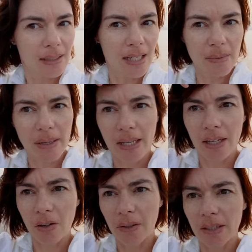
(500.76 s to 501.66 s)
That's my hair
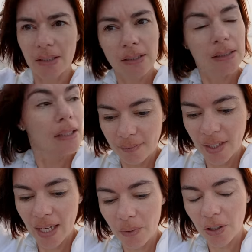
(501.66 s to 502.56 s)
going.
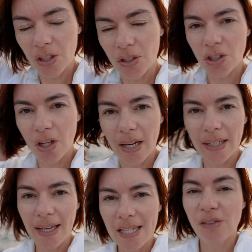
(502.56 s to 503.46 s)
Yeah, we're going to try and
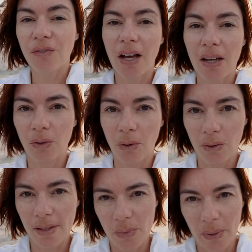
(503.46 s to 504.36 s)
get as far
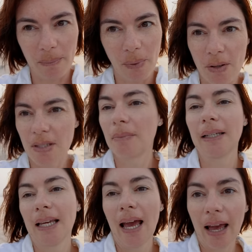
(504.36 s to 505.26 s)
north as we
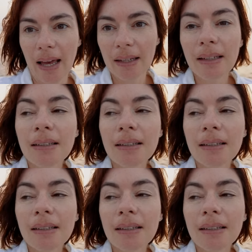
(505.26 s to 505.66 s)
possibly can.